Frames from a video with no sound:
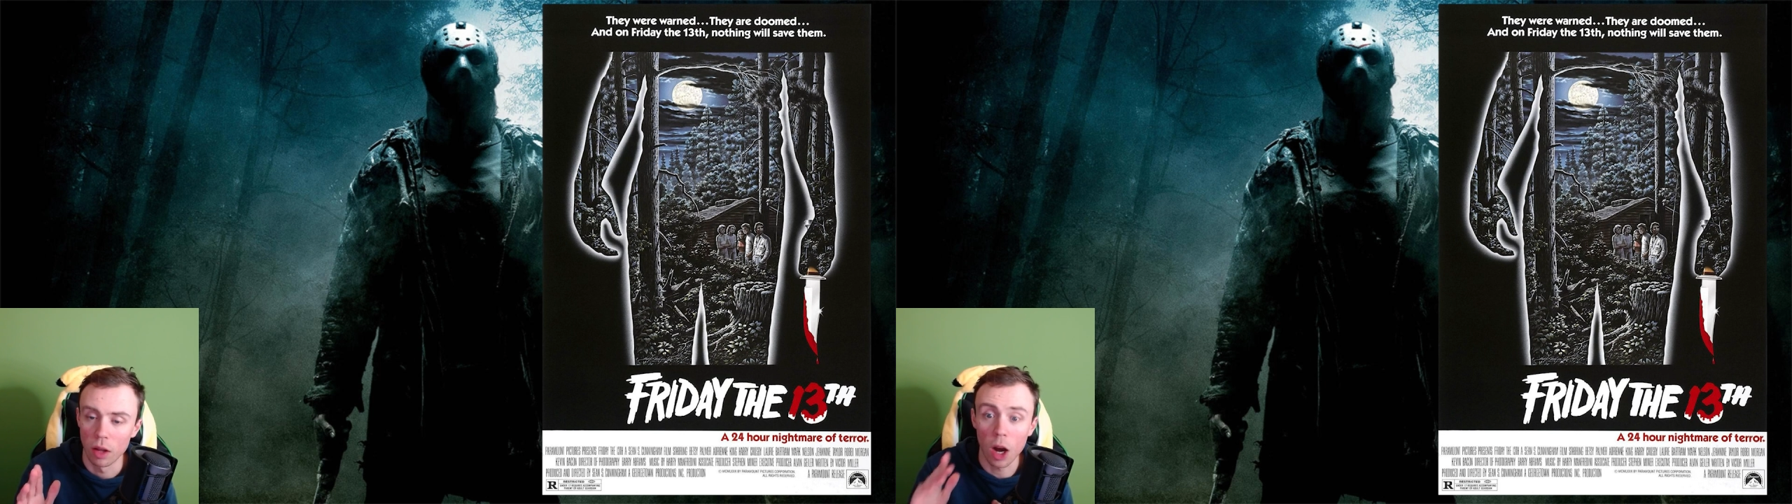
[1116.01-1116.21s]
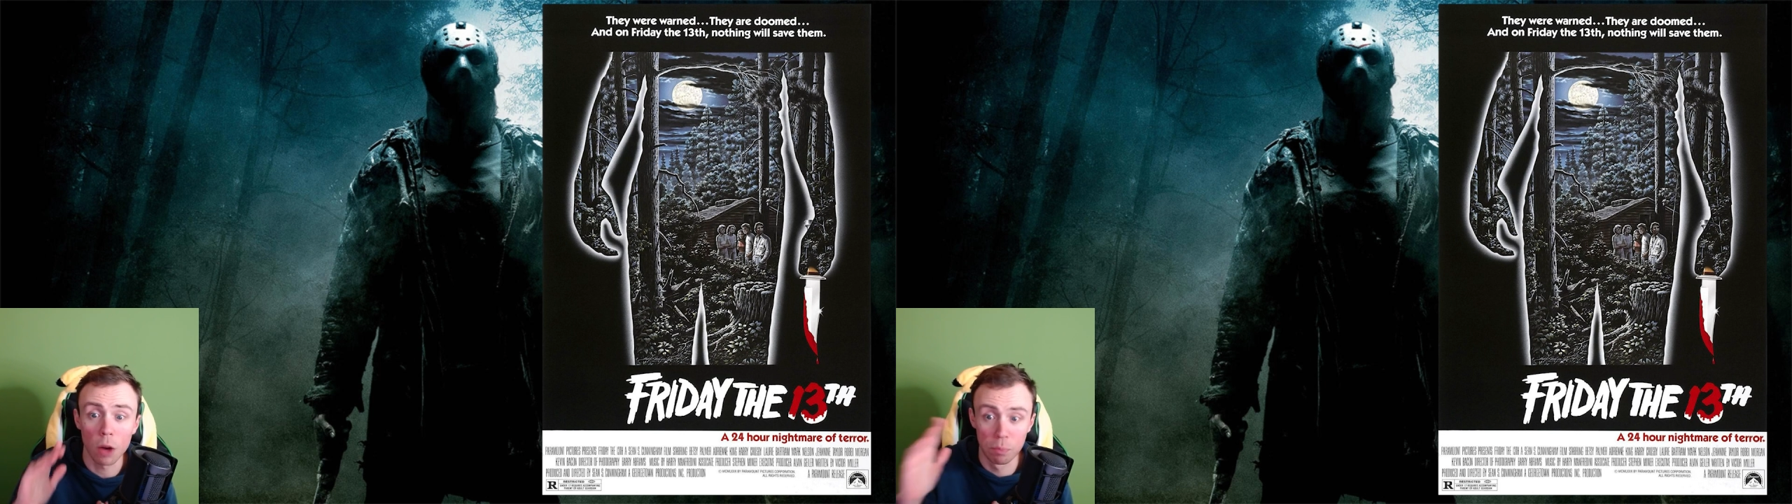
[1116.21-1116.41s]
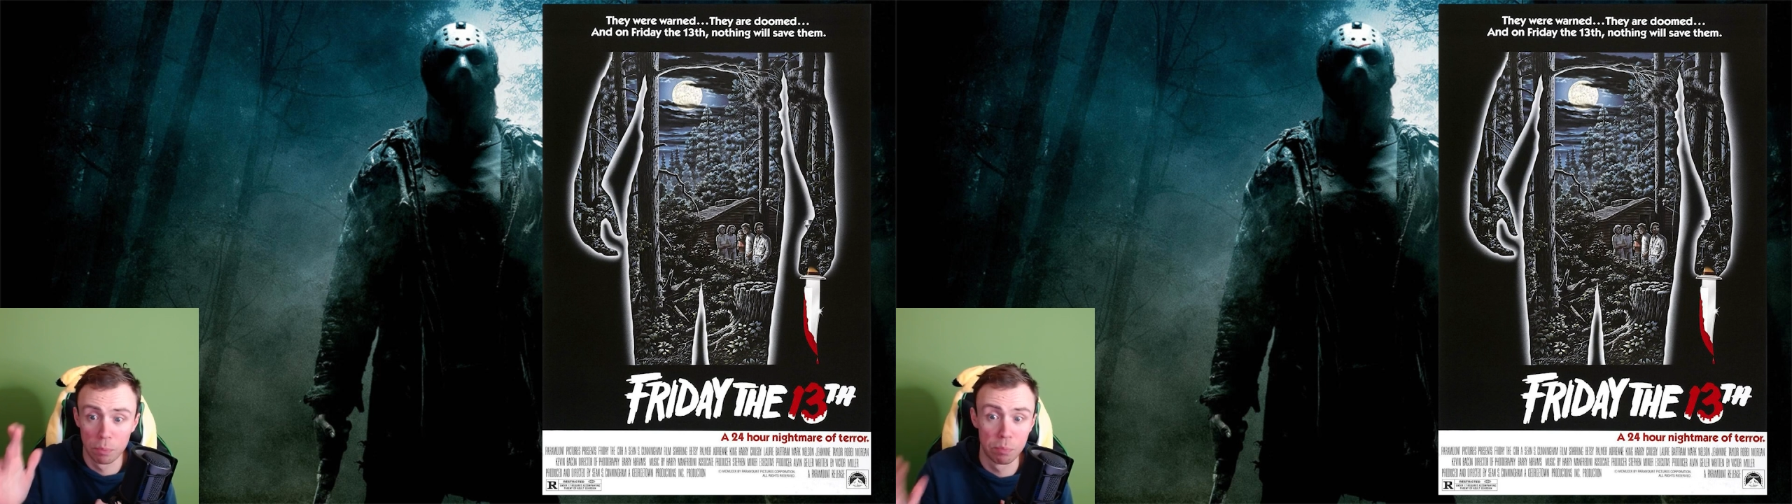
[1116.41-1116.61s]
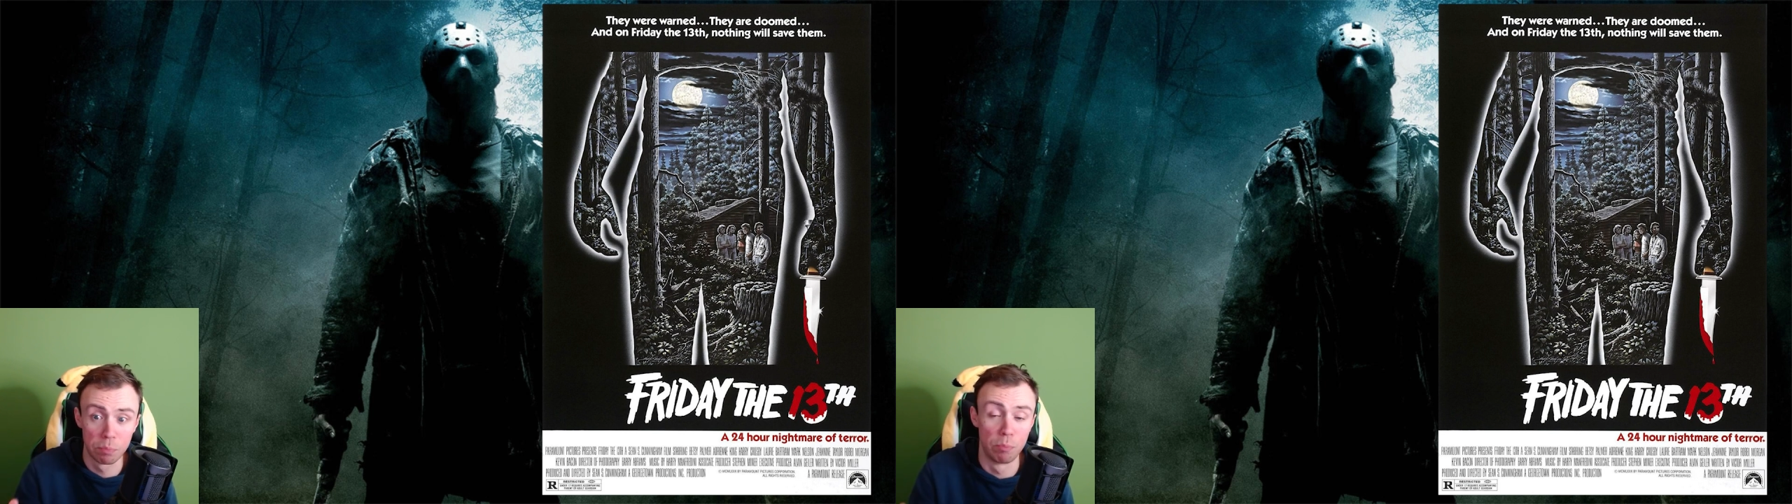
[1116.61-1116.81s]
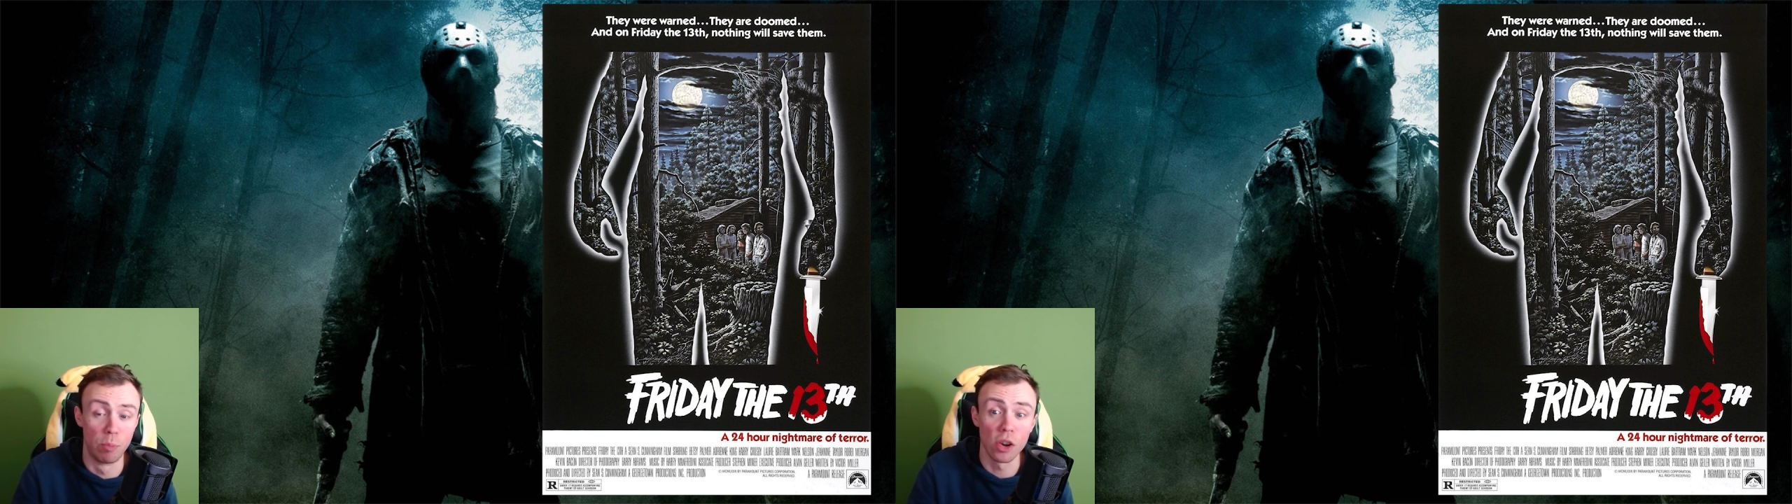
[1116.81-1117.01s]
are
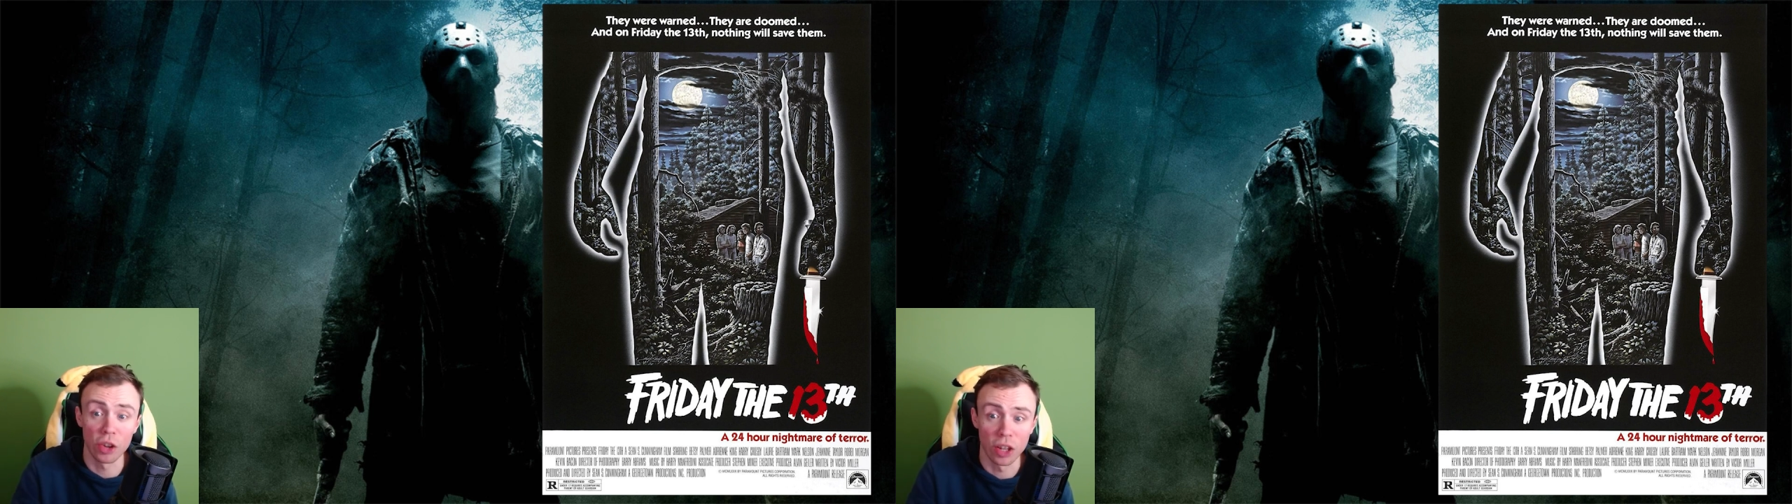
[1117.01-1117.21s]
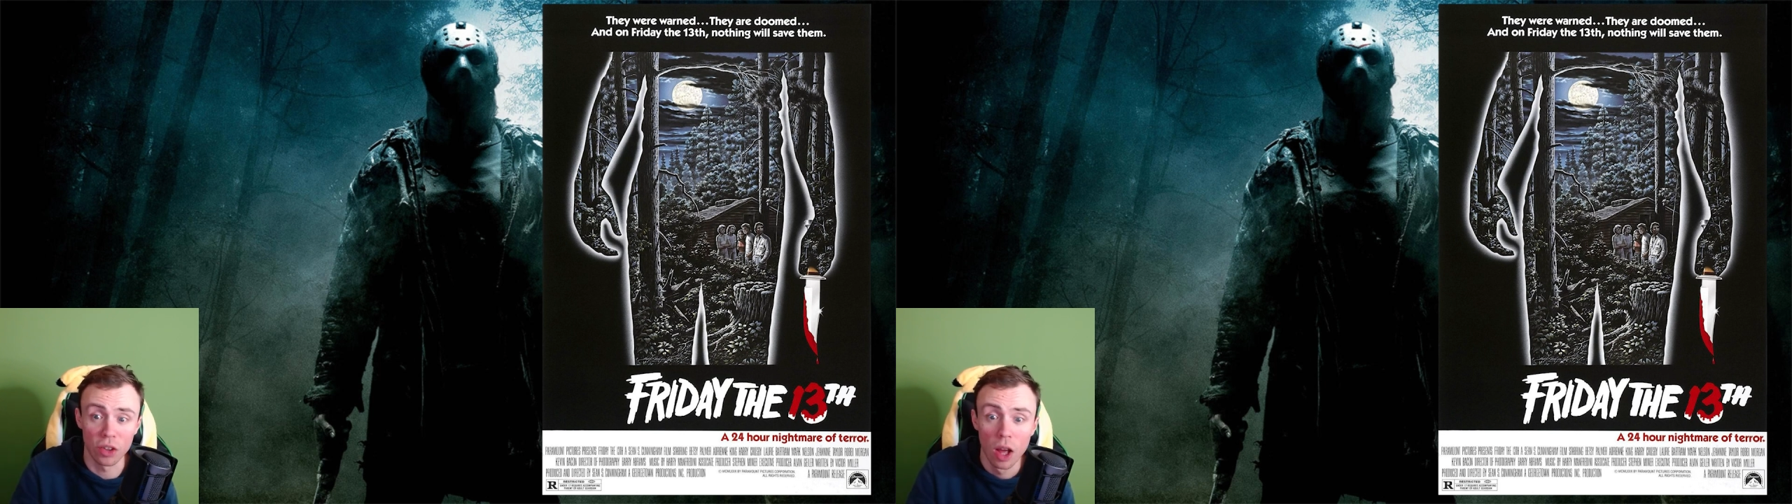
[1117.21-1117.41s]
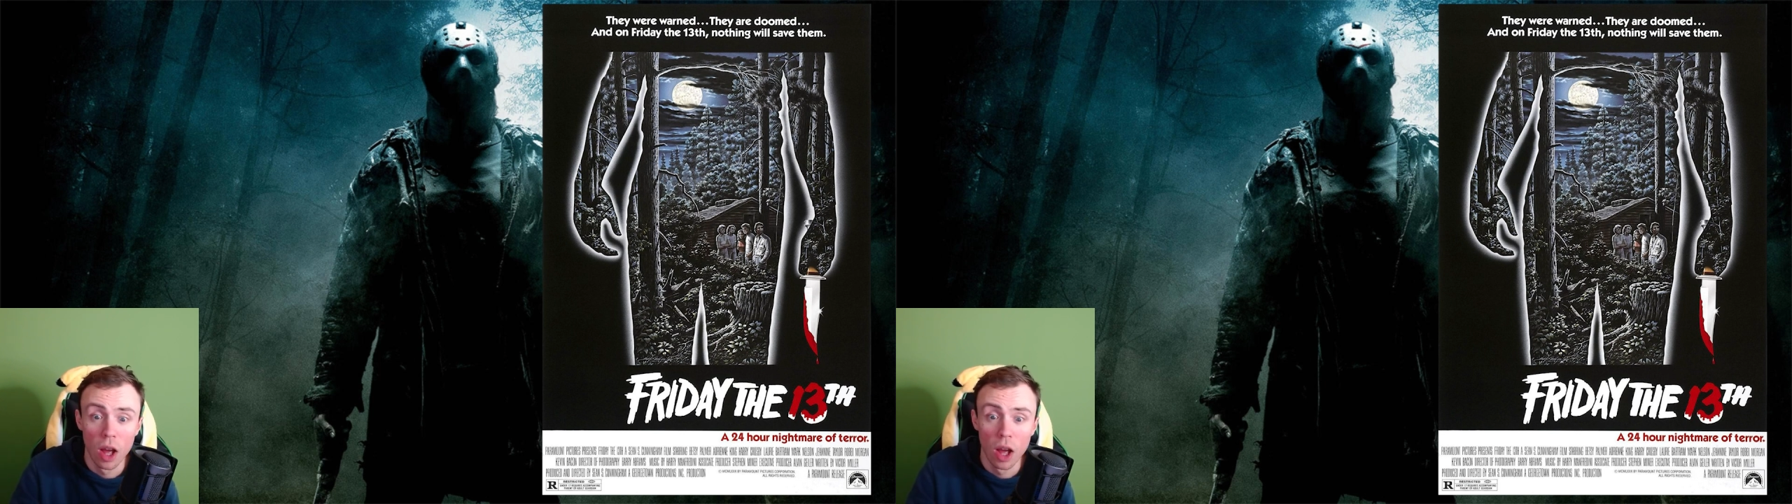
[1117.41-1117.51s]
brilliant.